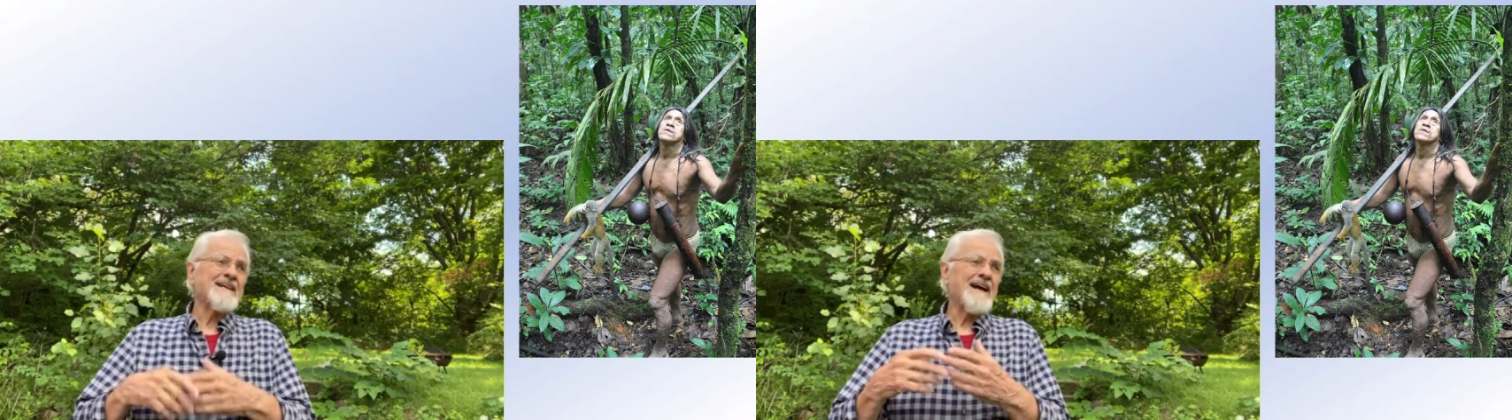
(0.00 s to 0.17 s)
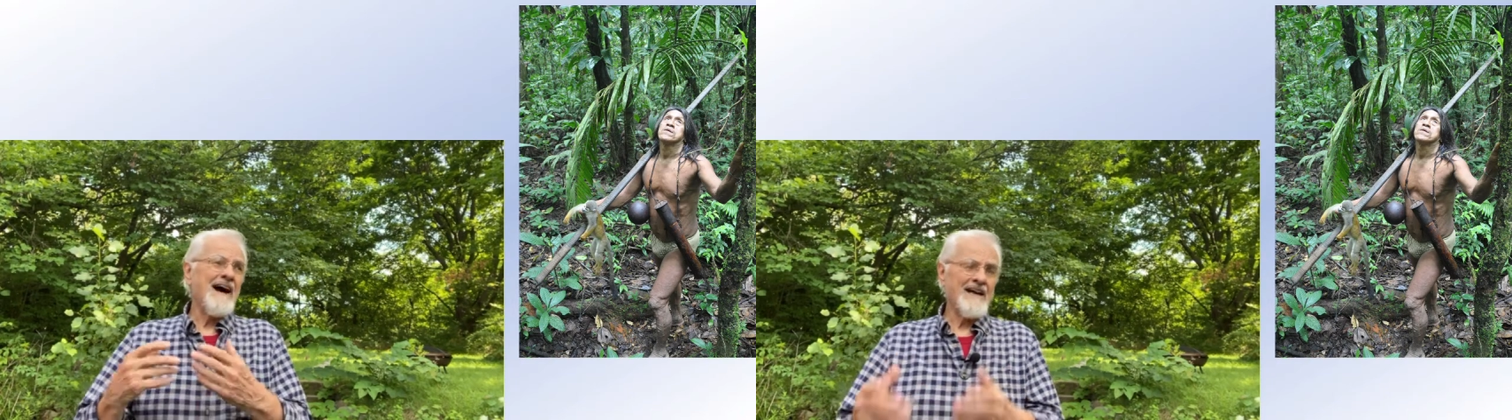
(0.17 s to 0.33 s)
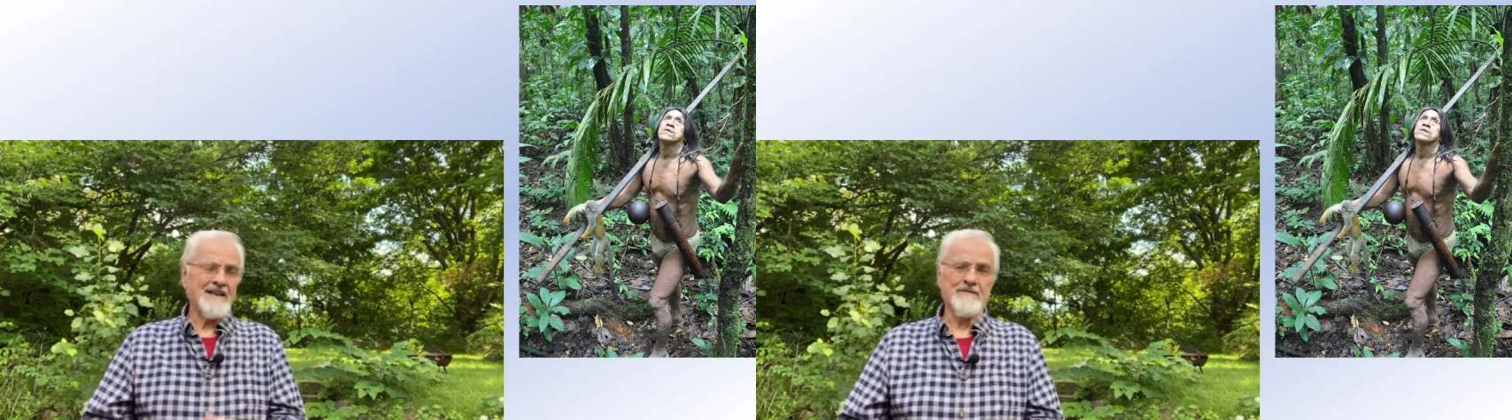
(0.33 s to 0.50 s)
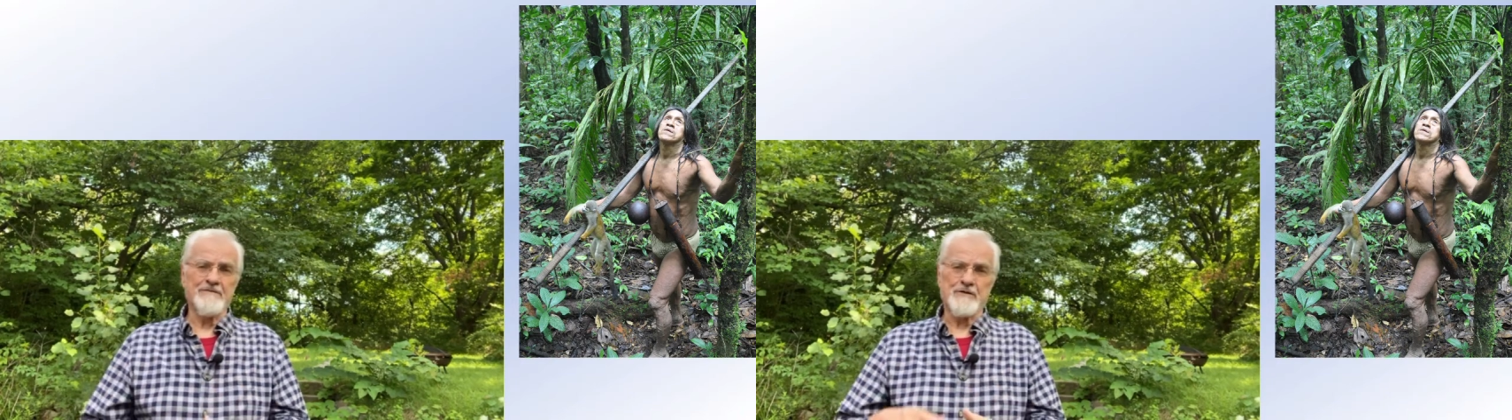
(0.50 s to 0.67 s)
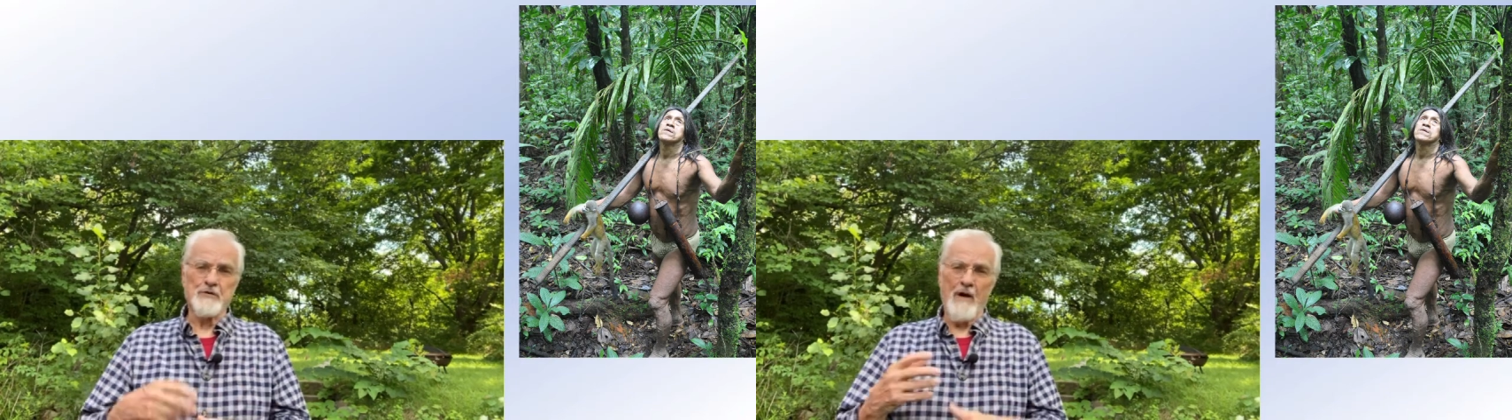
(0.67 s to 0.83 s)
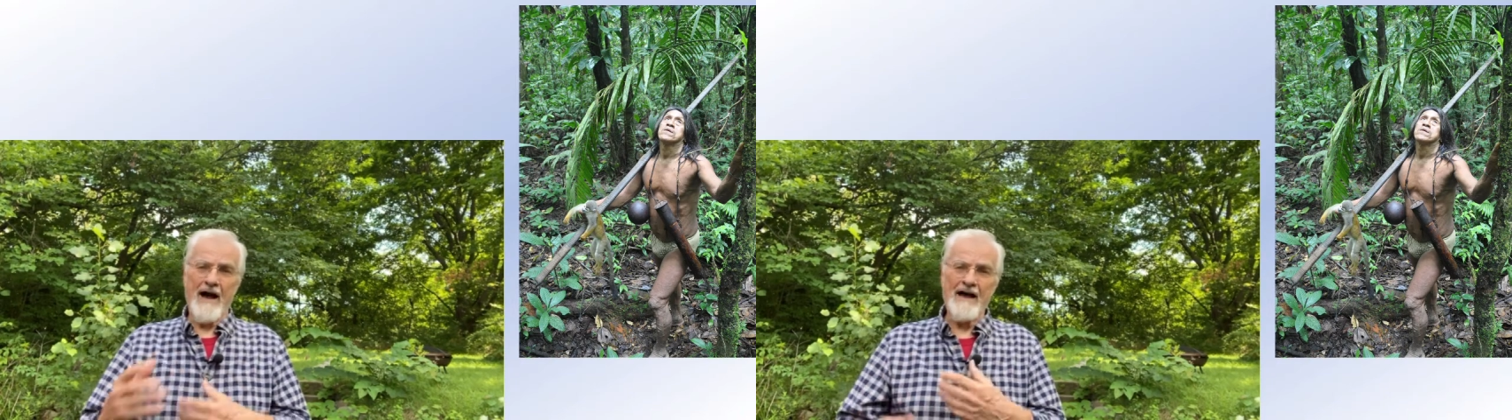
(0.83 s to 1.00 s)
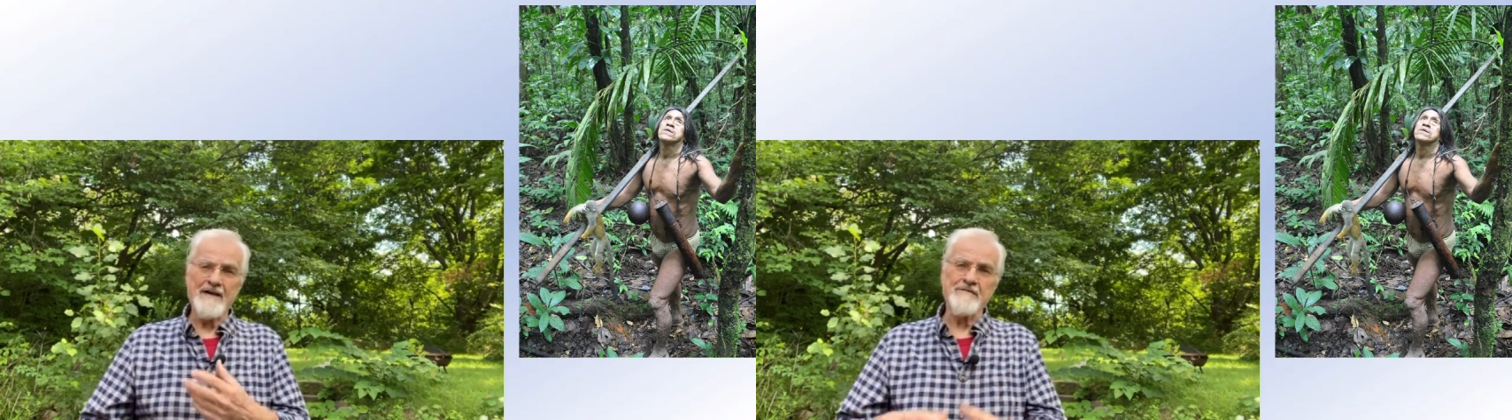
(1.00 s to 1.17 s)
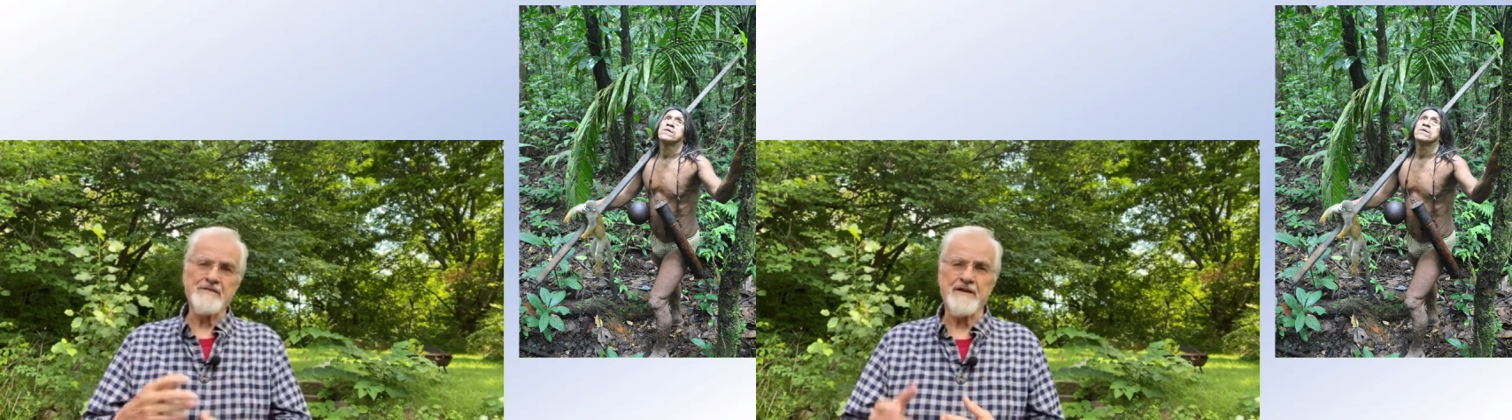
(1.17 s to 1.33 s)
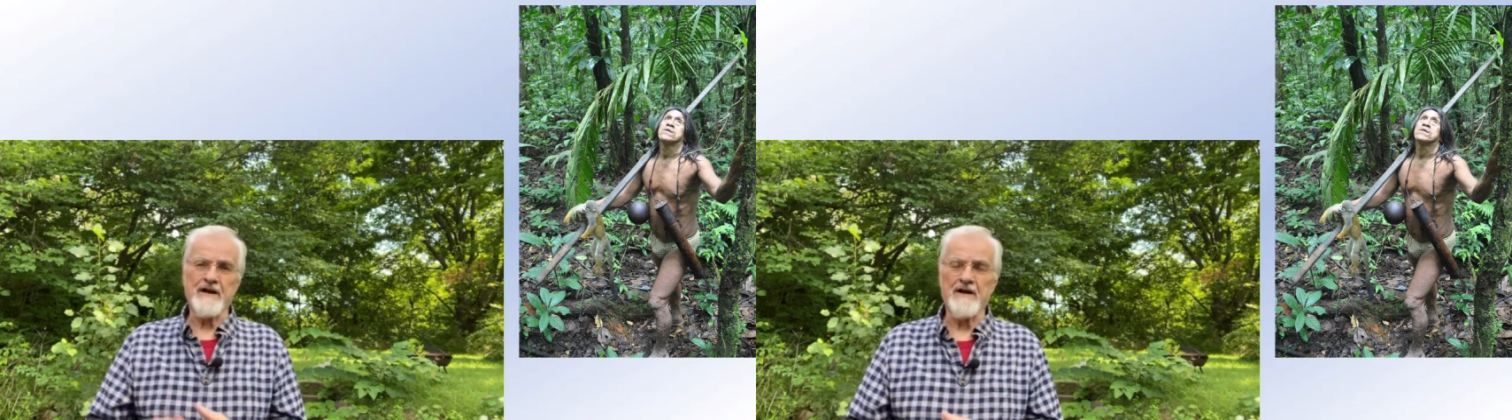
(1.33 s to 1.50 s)
kind of
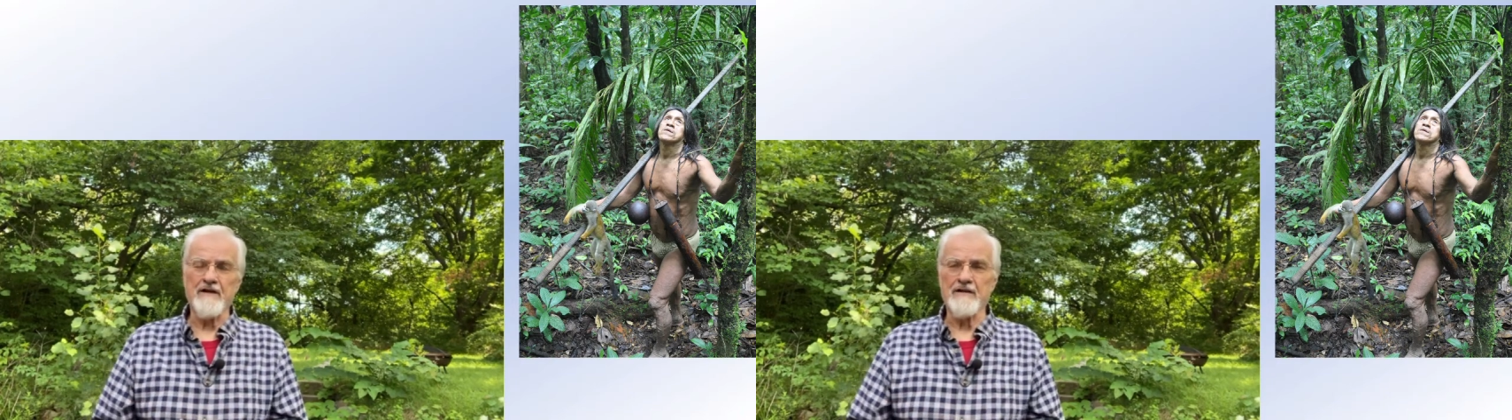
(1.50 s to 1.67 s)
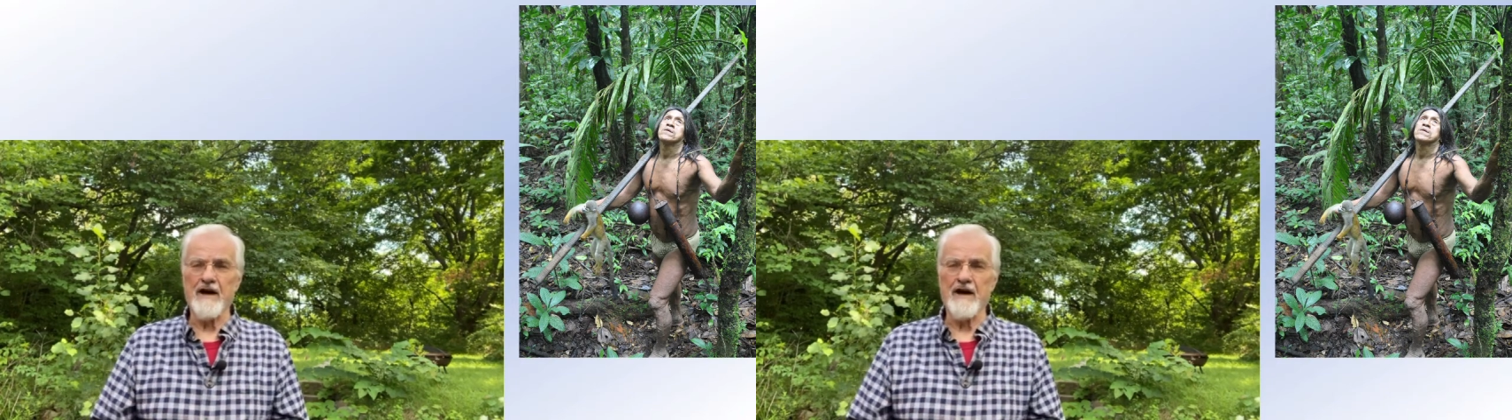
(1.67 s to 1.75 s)
drives their